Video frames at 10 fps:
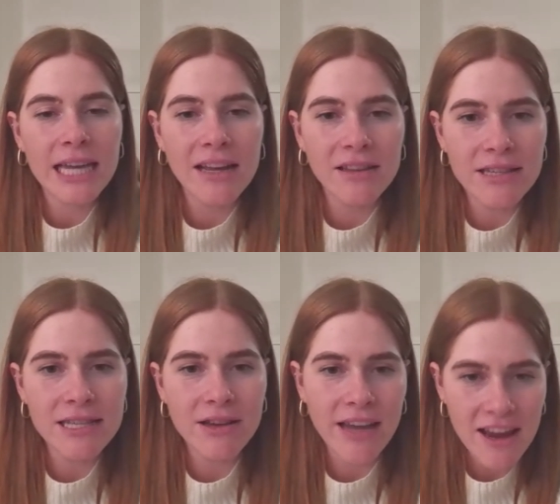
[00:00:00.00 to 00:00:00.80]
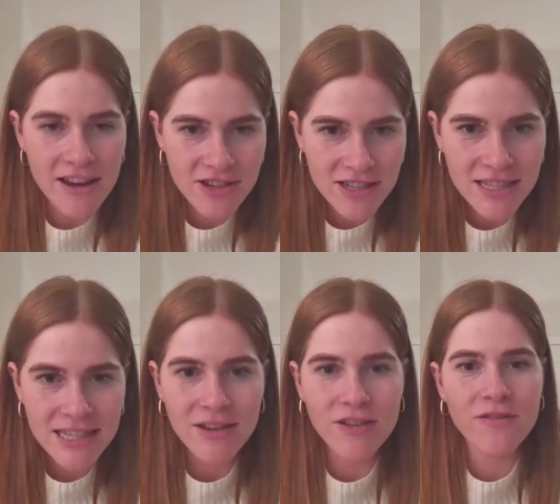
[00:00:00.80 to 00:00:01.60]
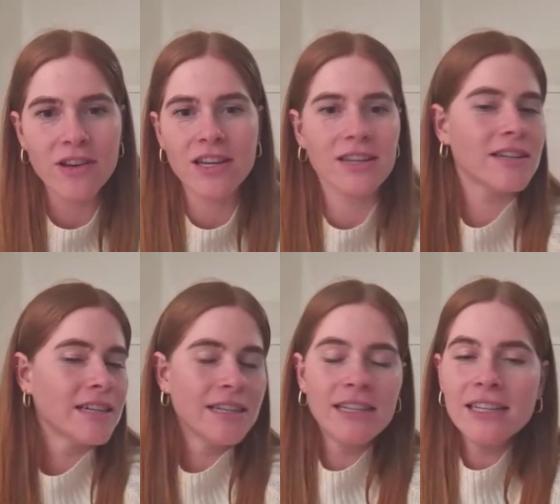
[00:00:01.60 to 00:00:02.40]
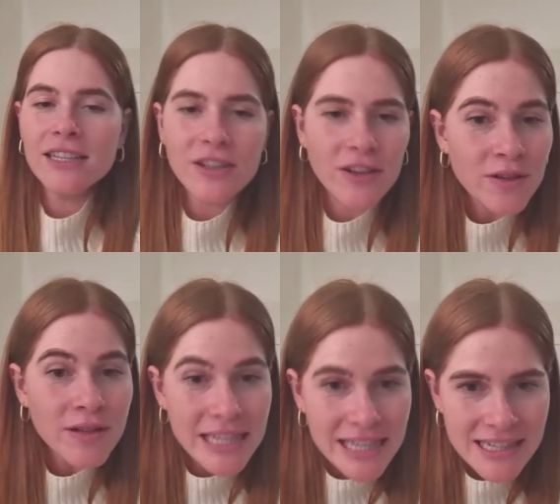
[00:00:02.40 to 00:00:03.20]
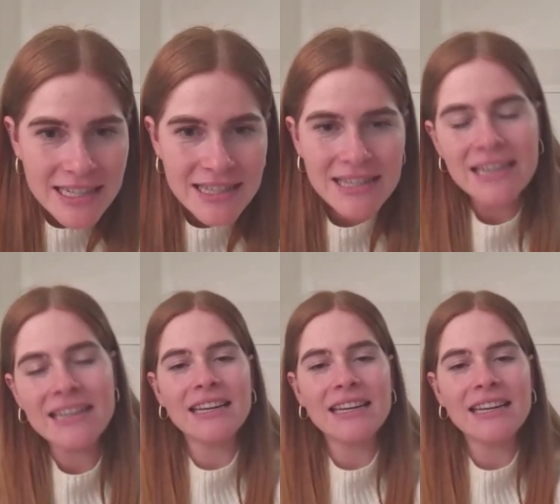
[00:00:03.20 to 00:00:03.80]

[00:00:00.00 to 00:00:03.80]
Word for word: countless occasions over, you know, years.